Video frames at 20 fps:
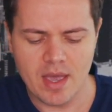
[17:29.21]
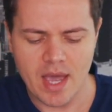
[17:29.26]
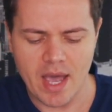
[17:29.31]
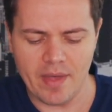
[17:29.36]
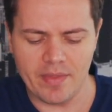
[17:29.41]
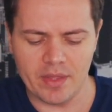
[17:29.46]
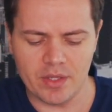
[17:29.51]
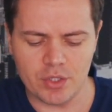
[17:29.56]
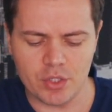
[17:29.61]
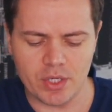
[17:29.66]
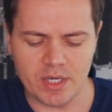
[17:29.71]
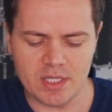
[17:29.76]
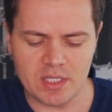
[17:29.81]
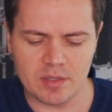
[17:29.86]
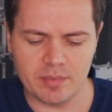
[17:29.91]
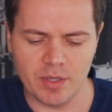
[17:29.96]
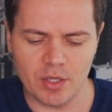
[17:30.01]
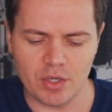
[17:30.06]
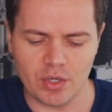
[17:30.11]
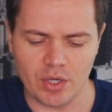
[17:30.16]
and then the
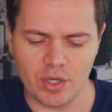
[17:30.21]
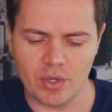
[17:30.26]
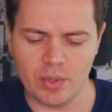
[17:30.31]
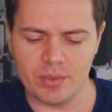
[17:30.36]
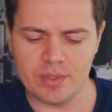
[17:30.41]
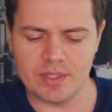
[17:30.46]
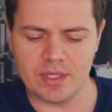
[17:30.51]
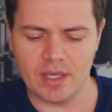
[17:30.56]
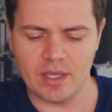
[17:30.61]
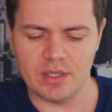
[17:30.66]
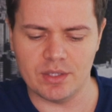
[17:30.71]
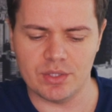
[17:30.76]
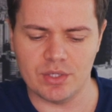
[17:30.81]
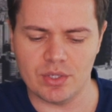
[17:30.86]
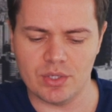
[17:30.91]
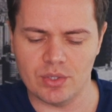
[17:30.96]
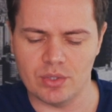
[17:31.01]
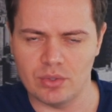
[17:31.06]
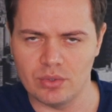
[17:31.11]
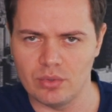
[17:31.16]
transmitter goes
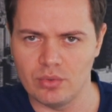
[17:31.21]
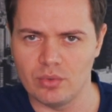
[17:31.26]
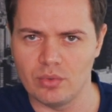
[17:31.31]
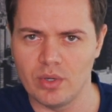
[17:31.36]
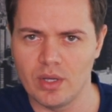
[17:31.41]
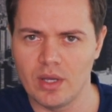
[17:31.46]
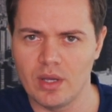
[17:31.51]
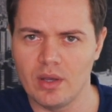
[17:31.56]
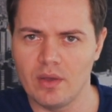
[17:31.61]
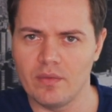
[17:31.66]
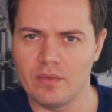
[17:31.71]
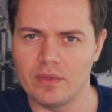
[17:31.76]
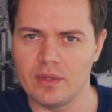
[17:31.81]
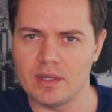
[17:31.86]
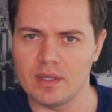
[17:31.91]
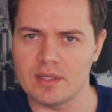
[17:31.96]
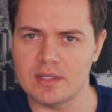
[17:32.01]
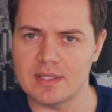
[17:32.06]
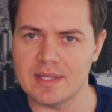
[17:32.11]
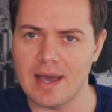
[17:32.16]
into
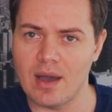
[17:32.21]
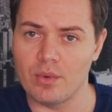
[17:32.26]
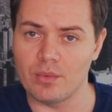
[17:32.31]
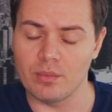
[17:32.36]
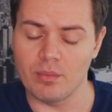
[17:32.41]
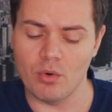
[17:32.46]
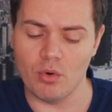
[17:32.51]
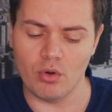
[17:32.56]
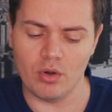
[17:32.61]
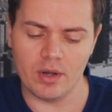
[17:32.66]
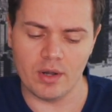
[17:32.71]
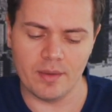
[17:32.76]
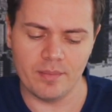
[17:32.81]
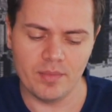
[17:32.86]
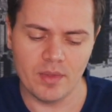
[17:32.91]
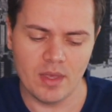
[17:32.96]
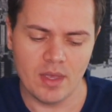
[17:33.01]
the soundboard.